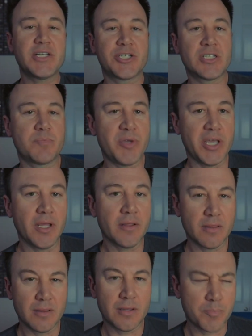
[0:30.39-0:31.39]
just be
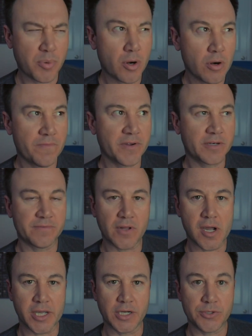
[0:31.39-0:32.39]
the perfect
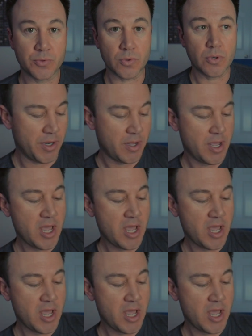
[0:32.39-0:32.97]
vlogging tool.